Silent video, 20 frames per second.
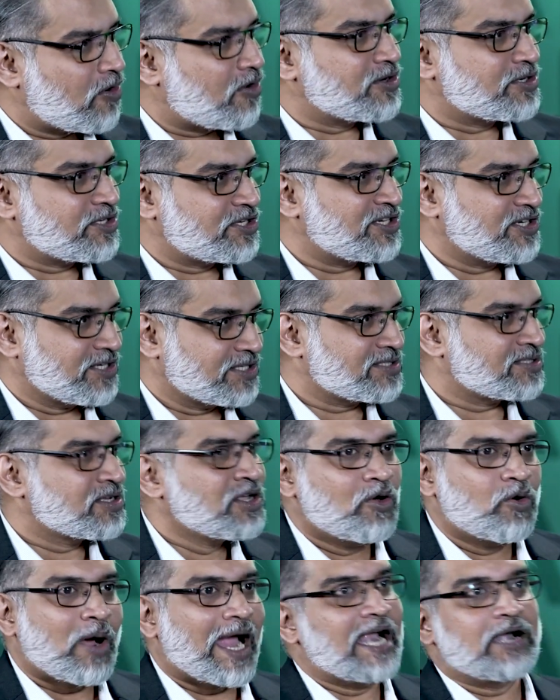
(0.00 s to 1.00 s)
conscious
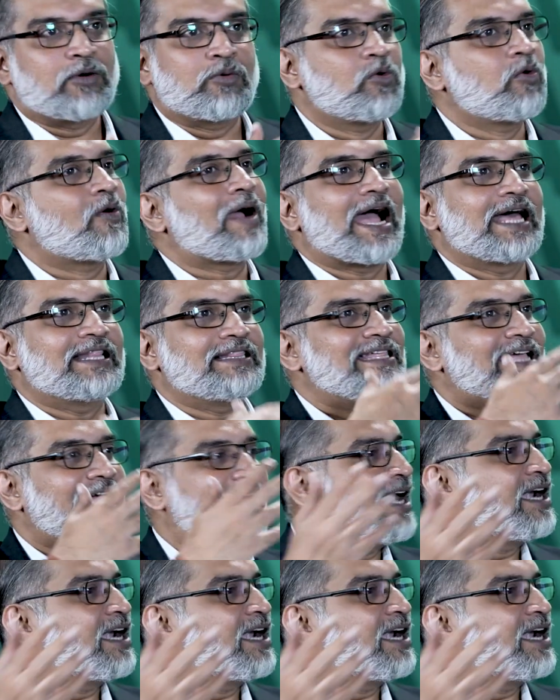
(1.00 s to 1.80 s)
and who at the